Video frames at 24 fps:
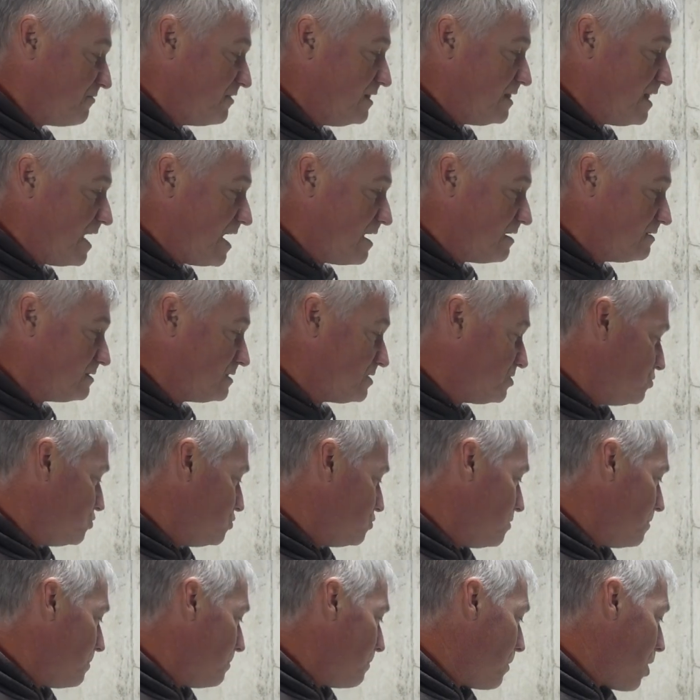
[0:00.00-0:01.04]
in there
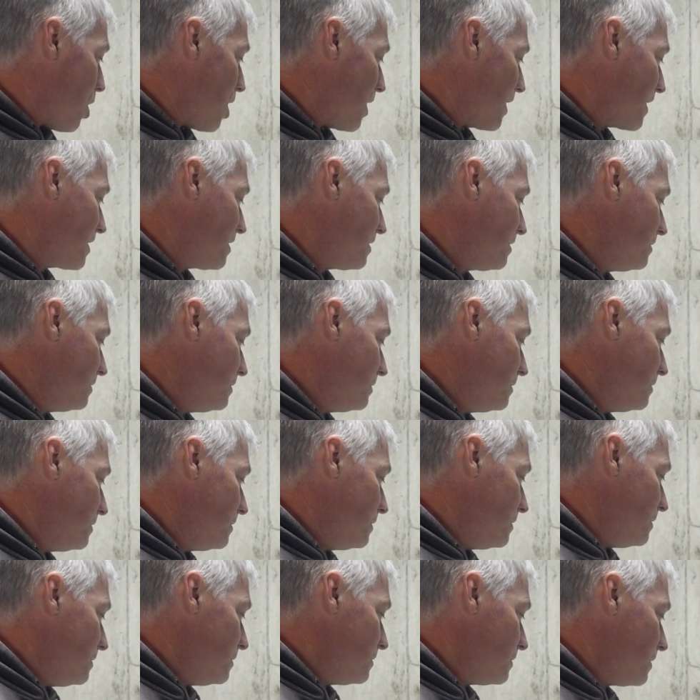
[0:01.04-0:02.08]
to mark
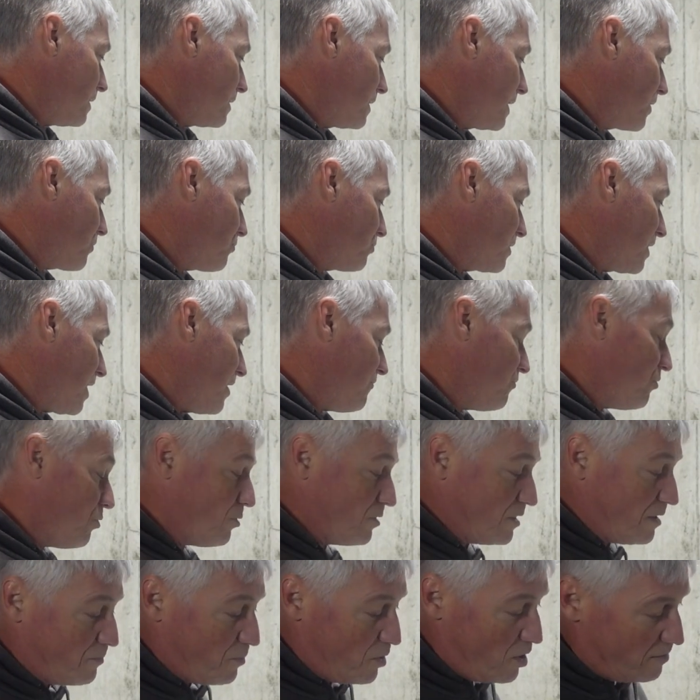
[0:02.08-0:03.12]
the liquid level
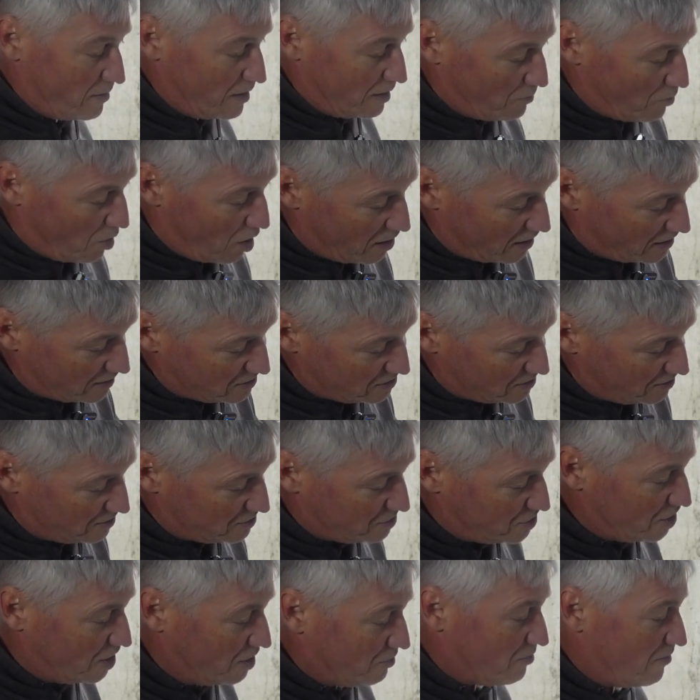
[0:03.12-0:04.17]
with a permanent marker so
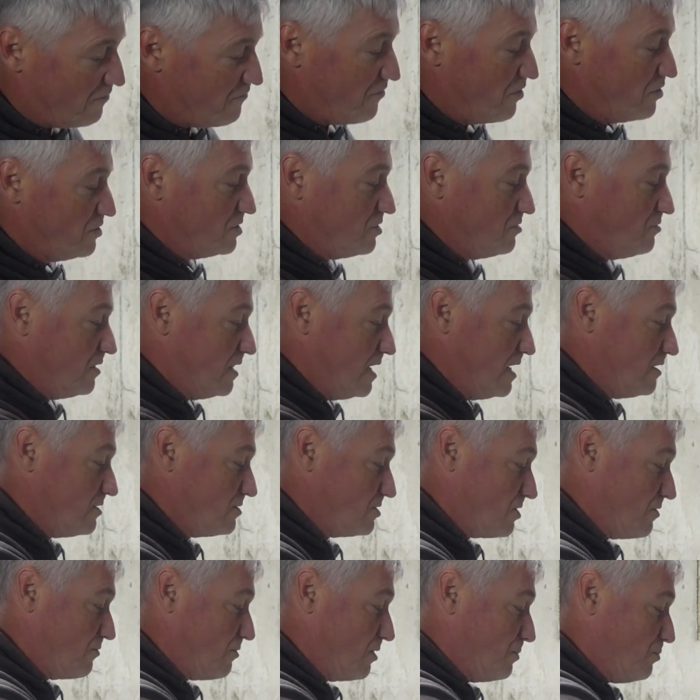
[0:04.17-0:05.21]
that you can refer to it later.
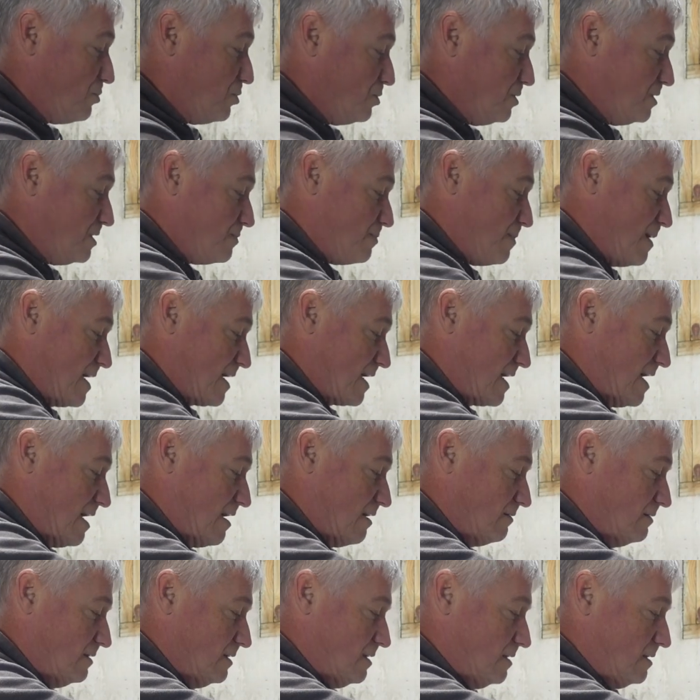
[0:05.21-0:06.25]
So I'm going to pull this back
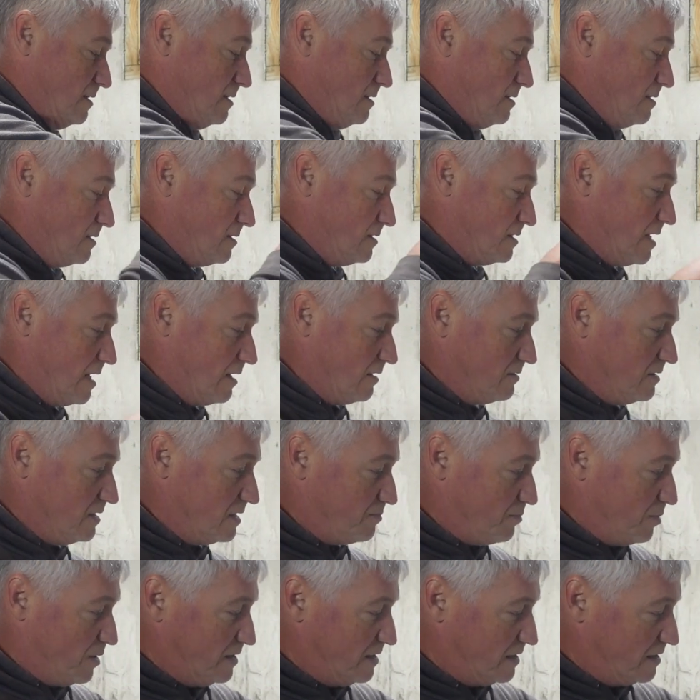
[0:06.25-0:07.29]
out because that'll
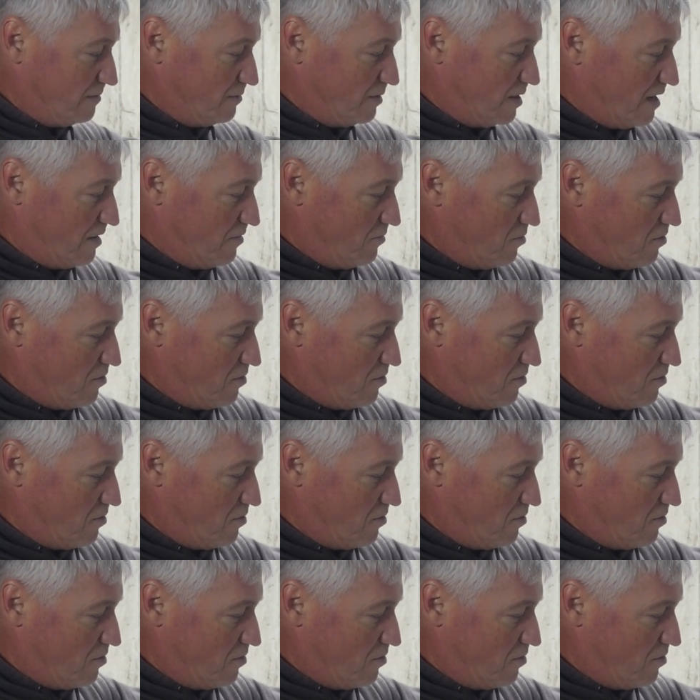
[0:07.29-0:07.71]
displace some of that